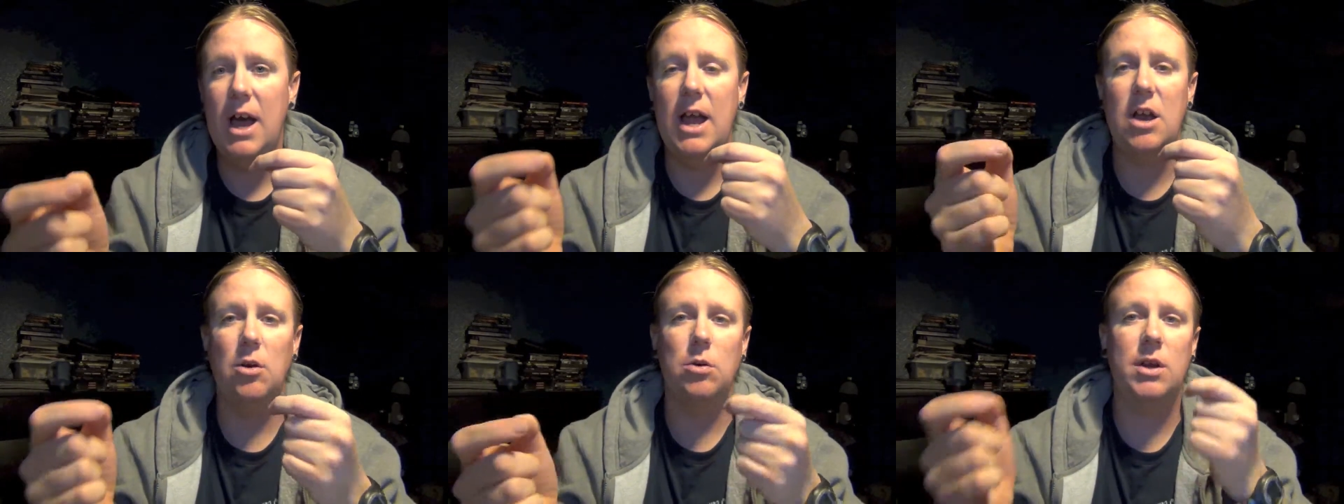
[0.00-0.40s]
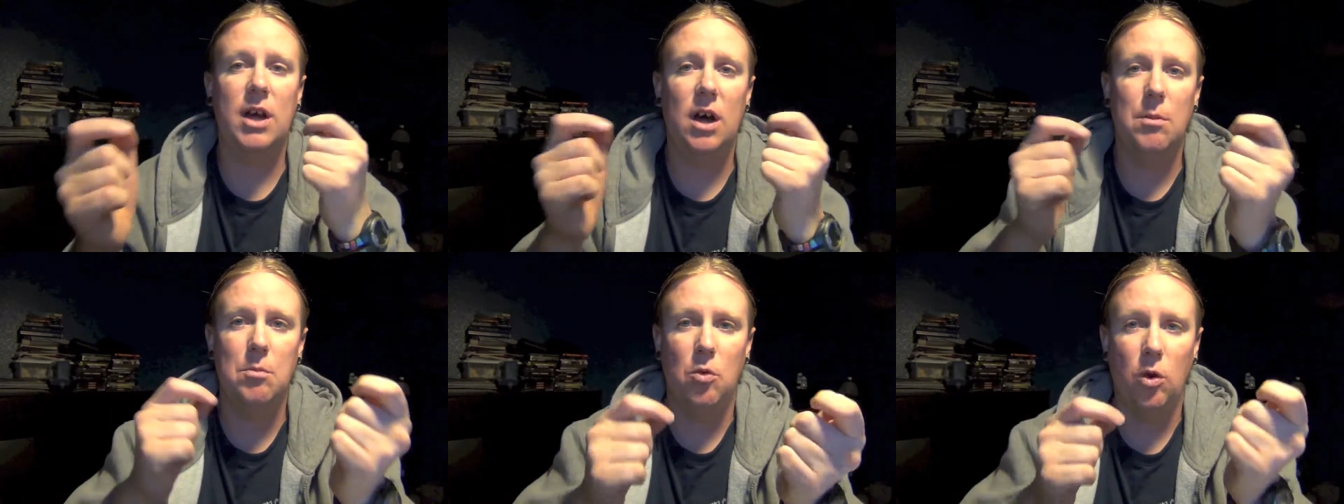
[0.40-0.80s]
and you're able to
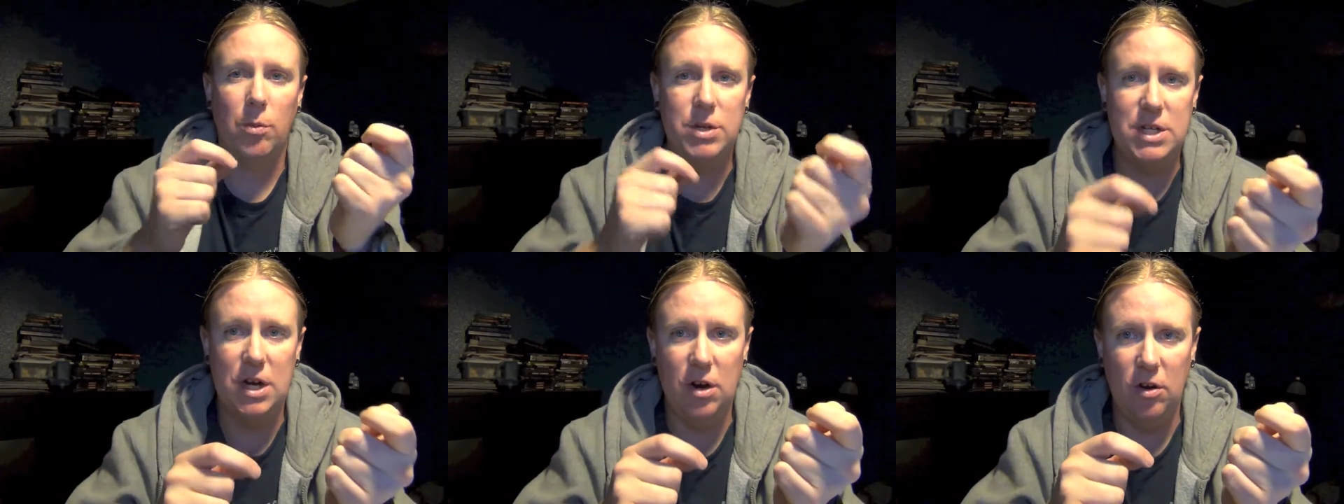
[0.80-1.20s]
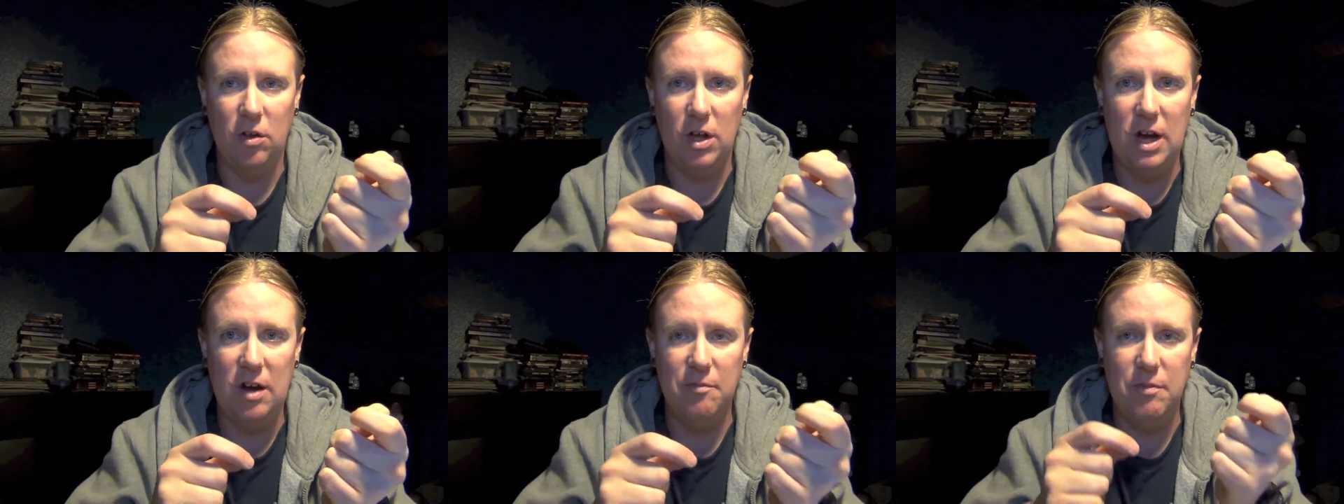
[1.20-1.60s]
cut more
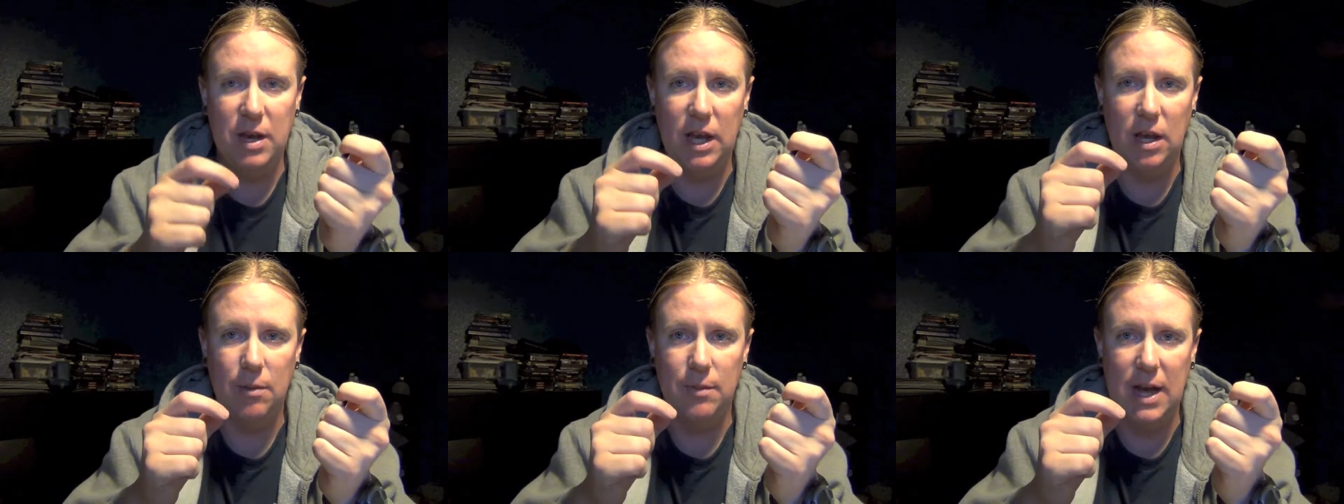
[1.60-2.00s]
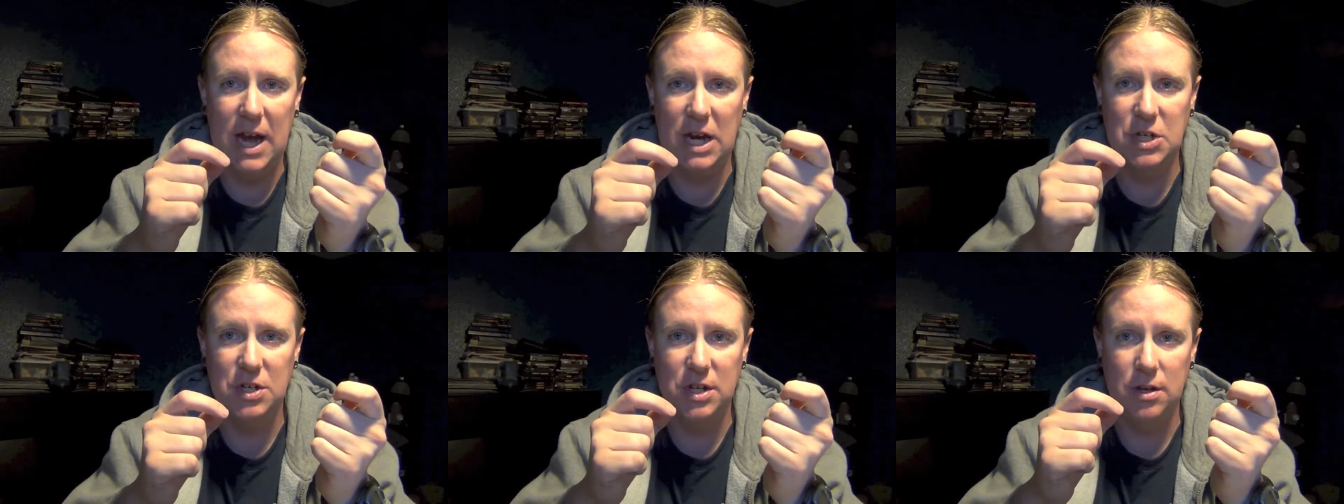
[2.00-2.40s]
material off, making them
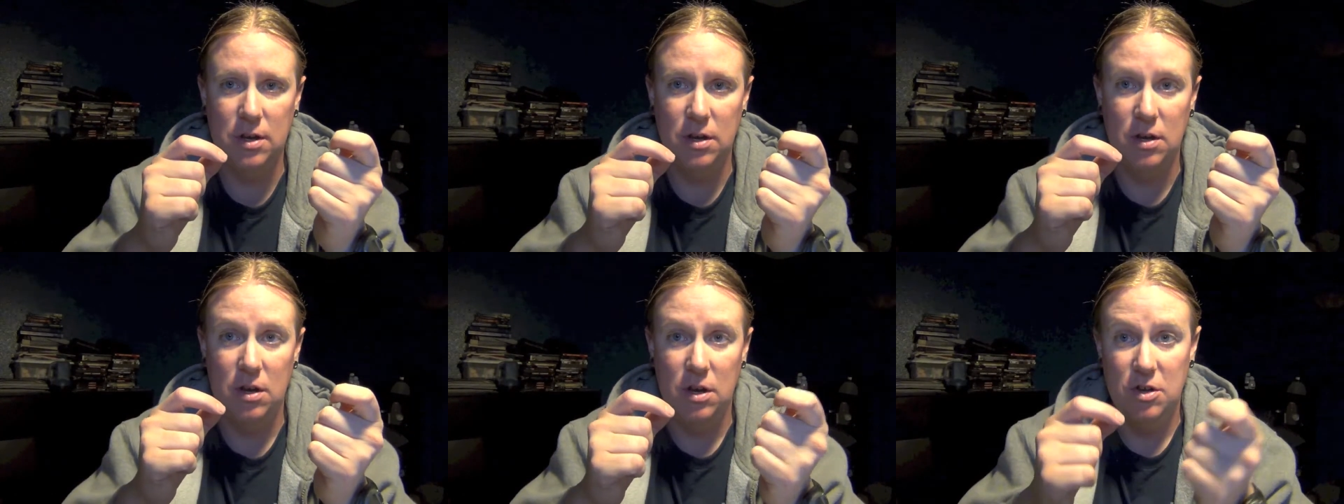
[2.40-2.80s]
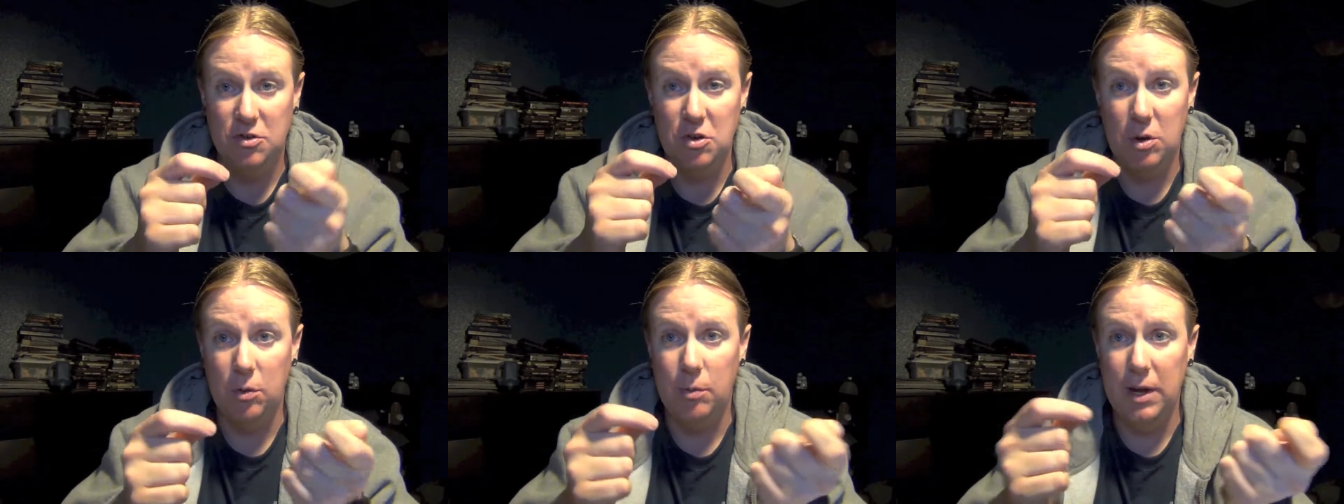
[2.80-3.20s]
so
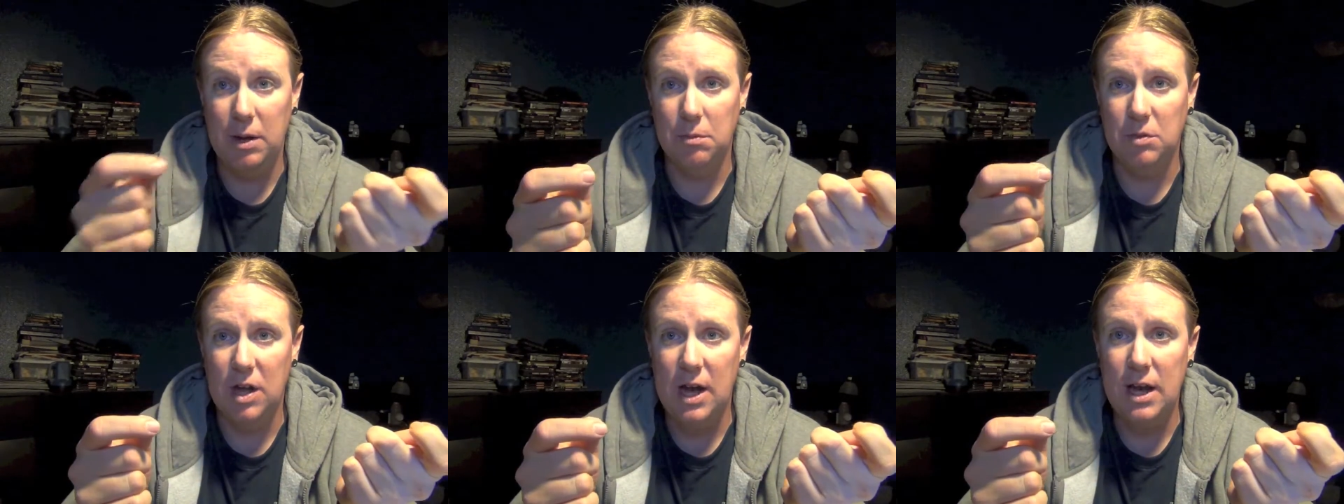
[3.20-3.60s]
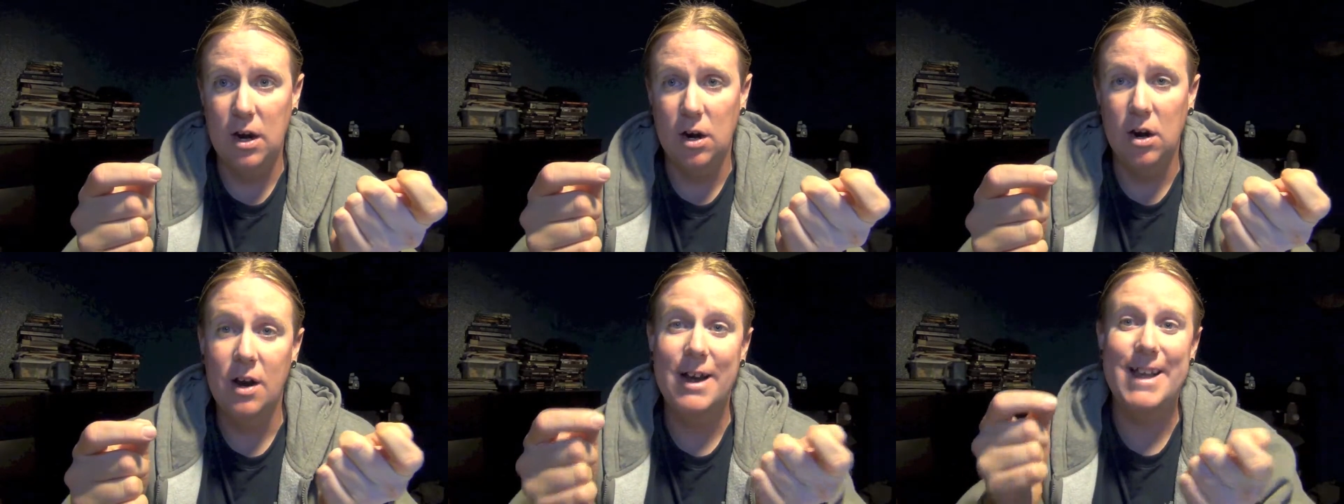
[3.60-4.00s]
you're able to make them
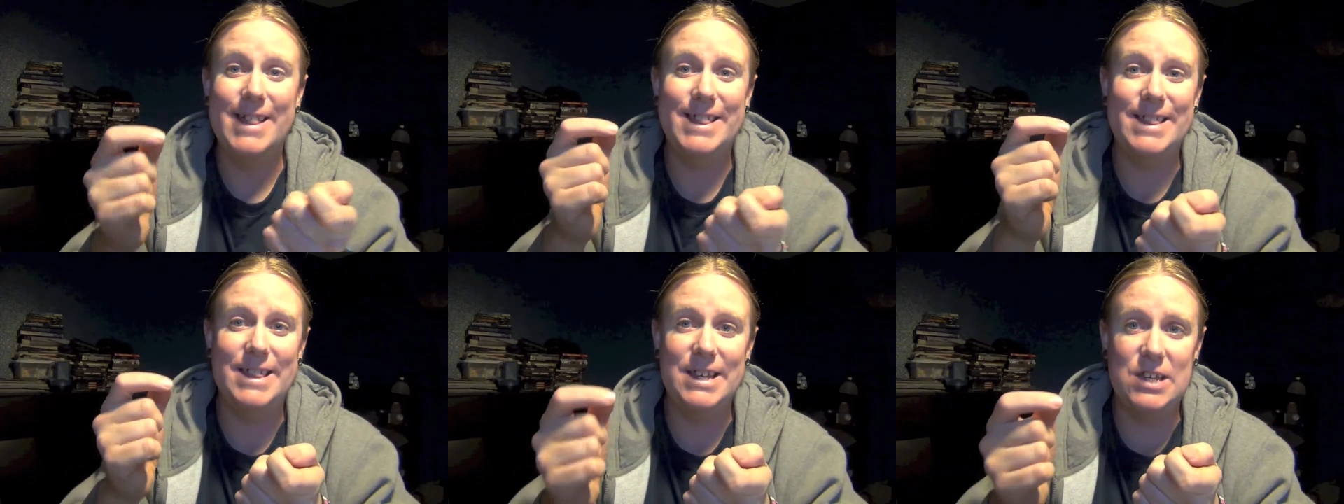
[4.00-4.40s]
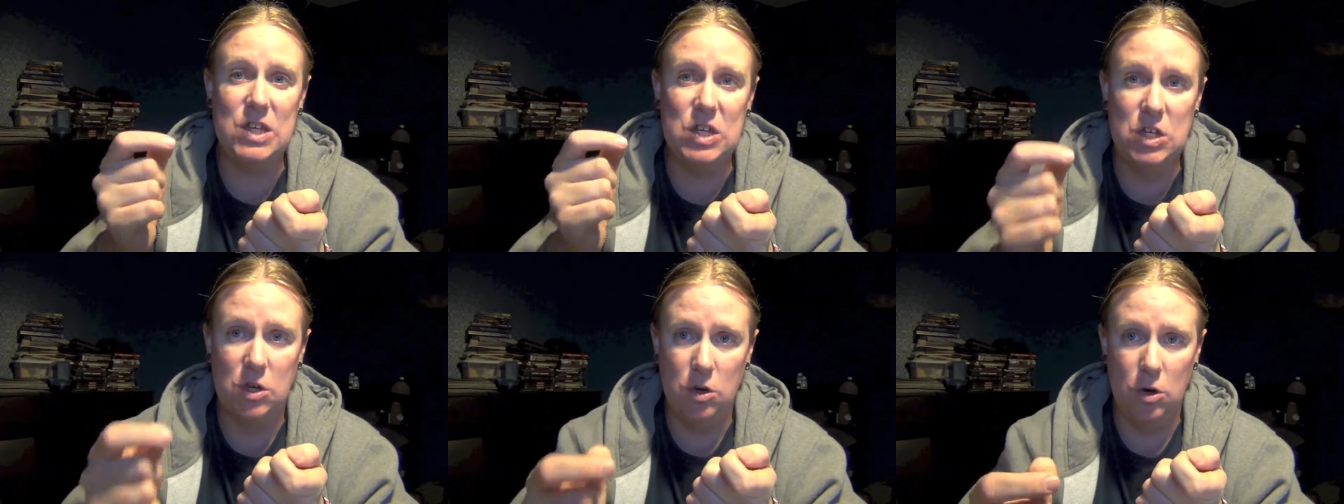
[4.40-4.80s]
lighter. This
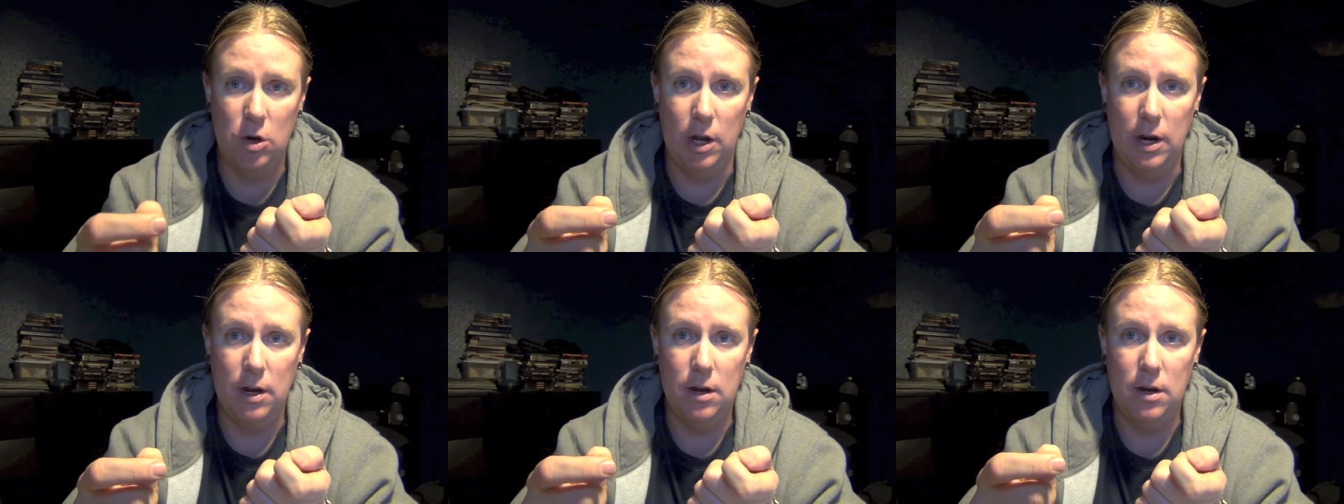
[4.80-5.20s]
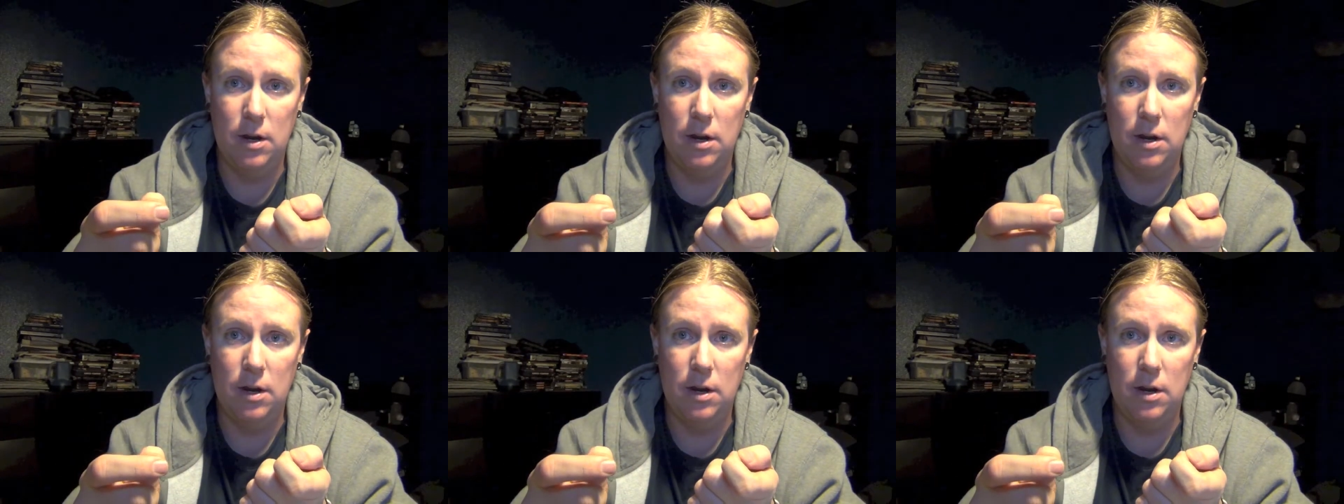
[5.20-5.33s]
is good.